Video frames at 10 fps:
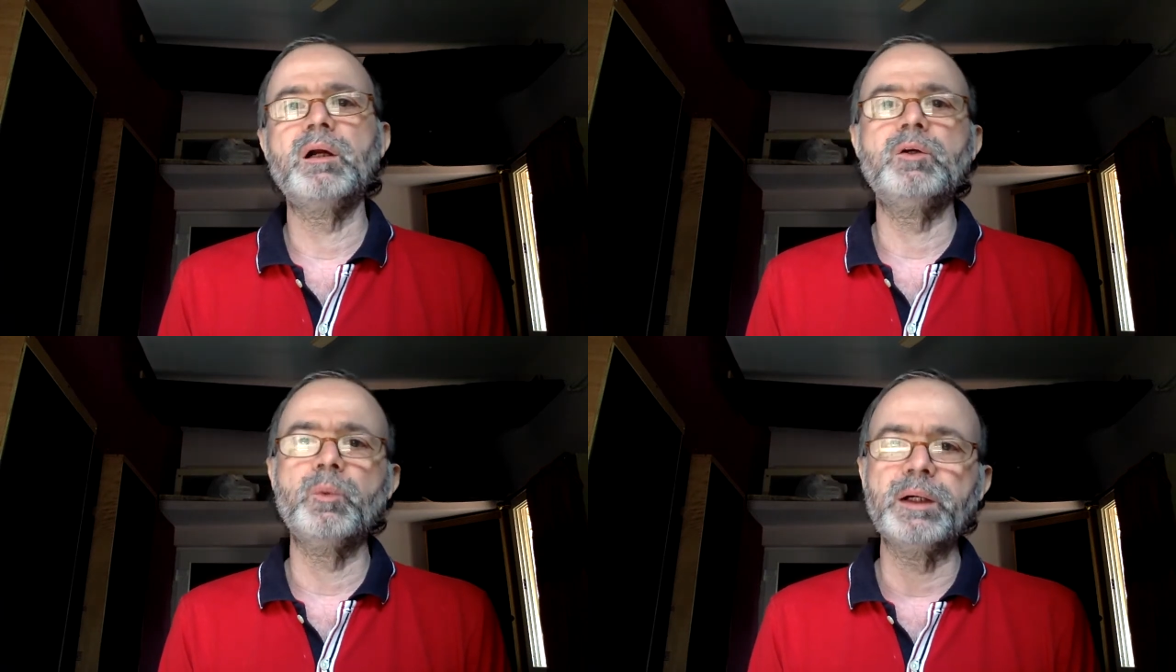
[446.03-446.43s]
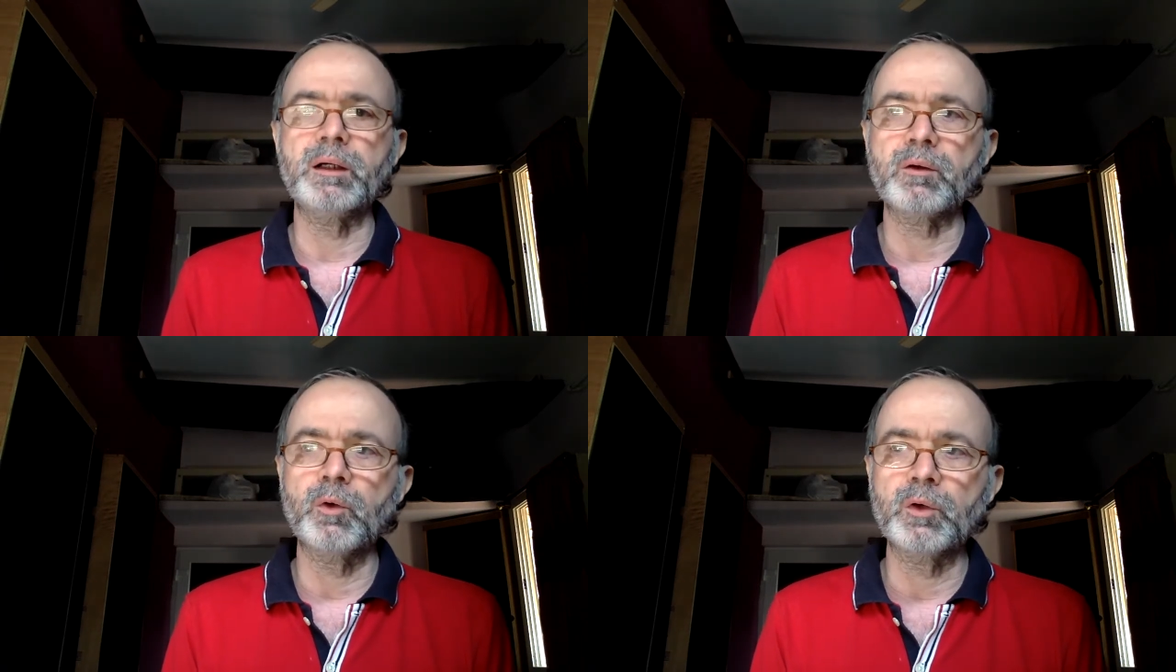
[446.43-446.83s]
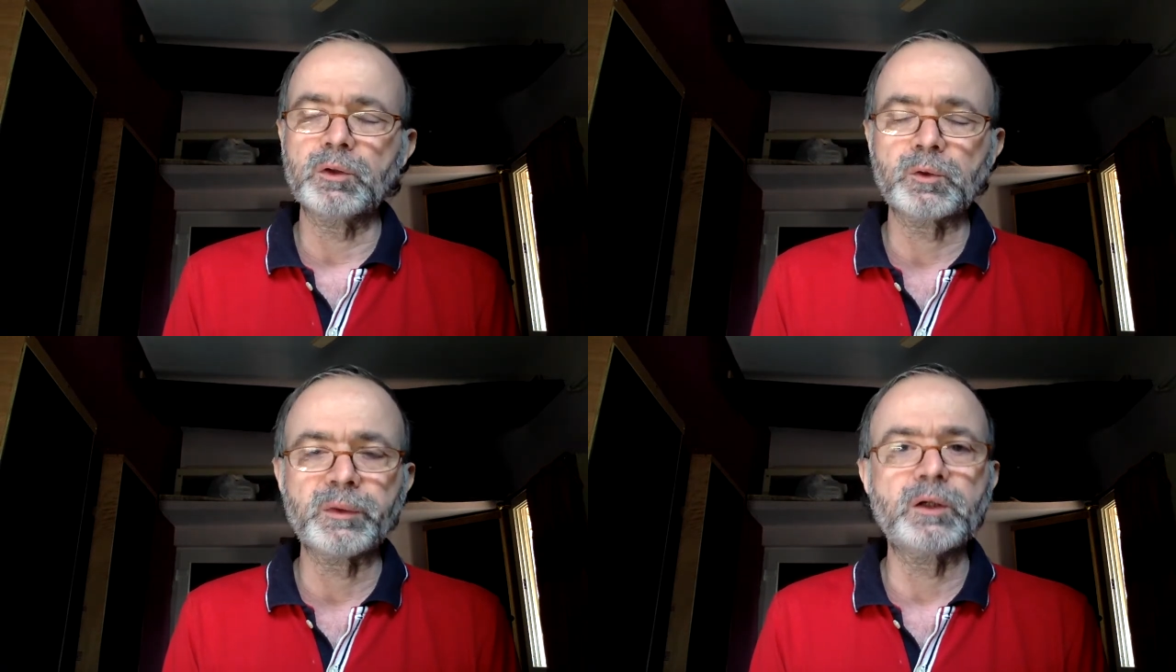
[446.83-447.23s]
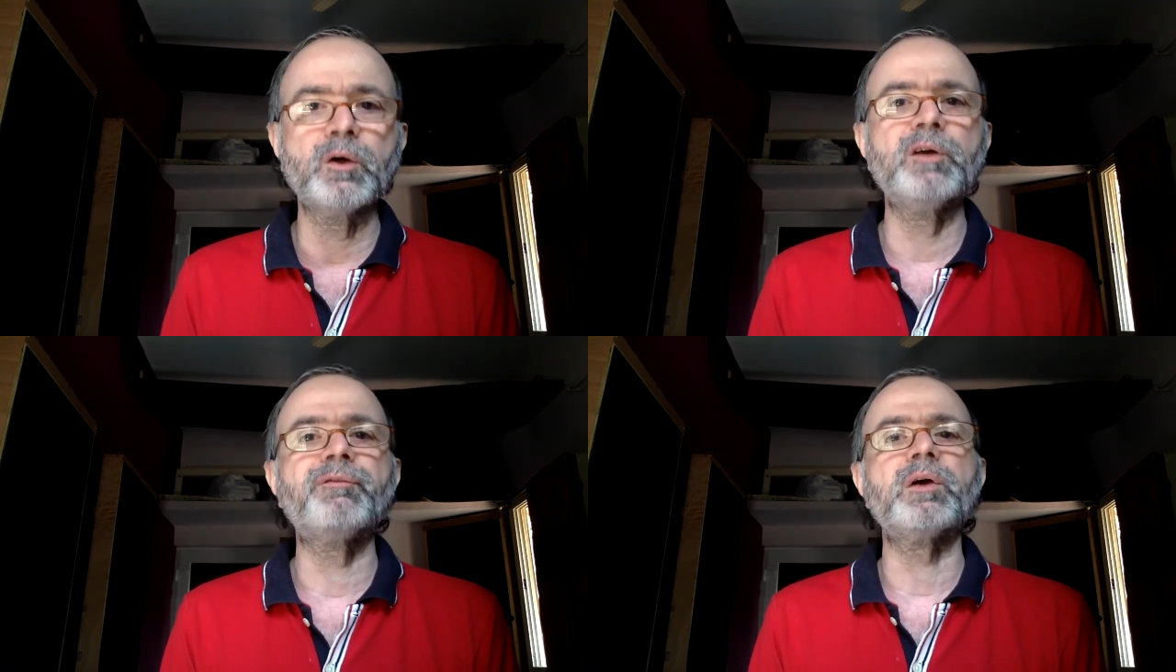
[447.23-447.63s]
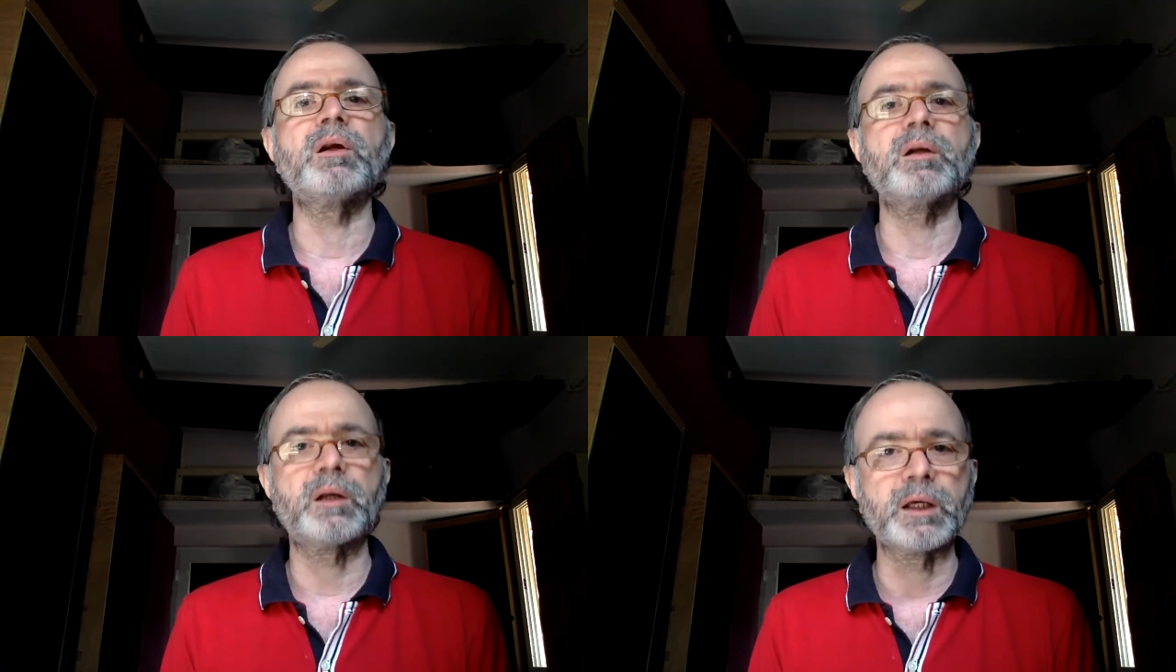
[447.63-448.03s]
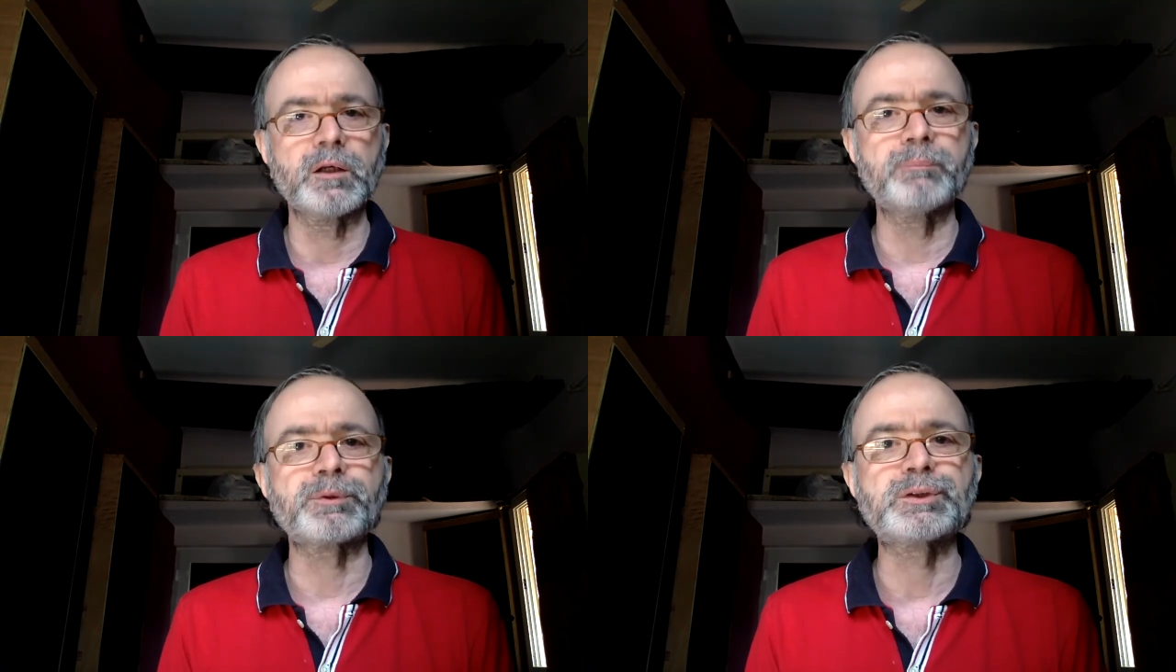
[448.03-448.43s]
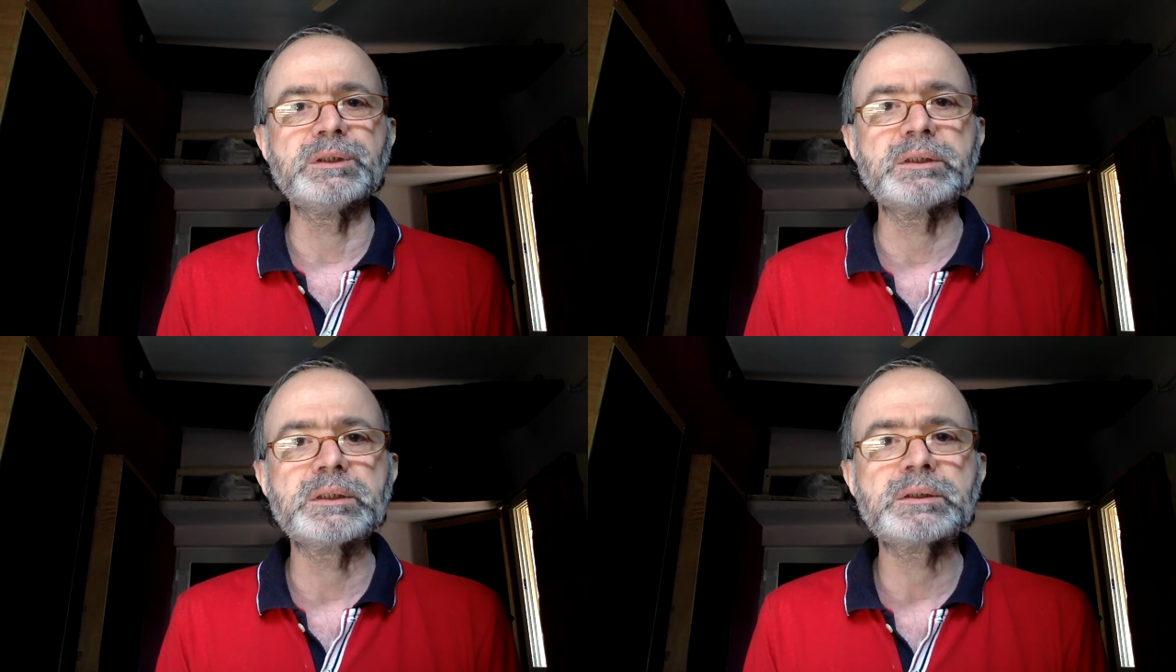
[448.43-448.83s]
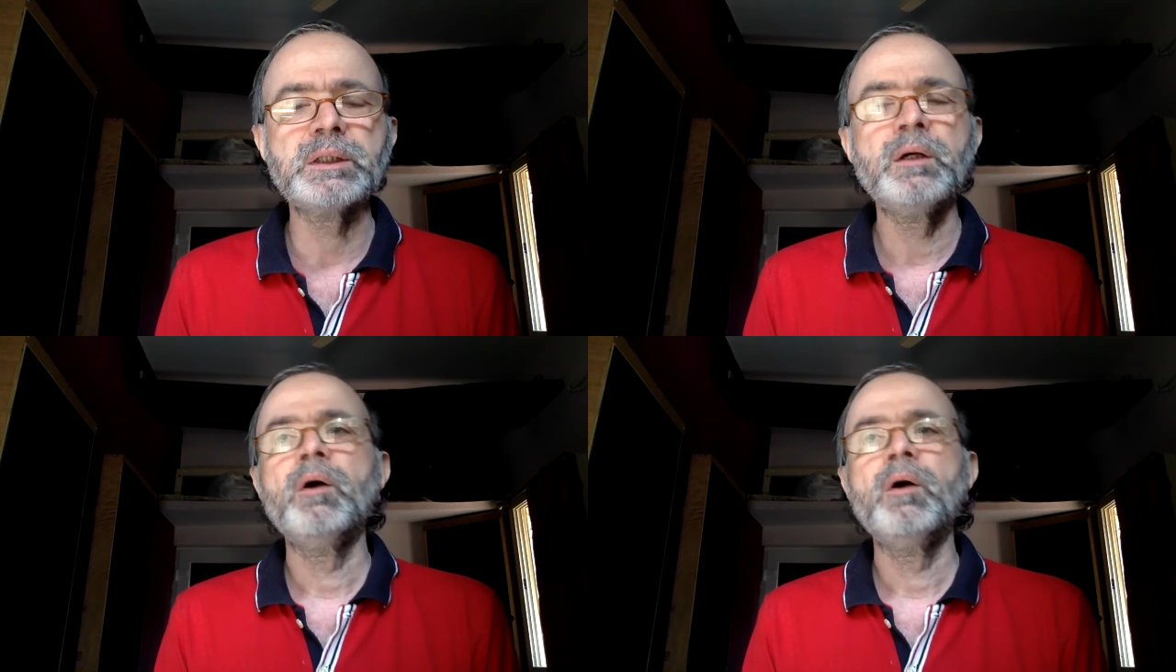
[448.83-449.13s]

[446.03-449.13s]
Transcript: do we go do we go in for regular procedures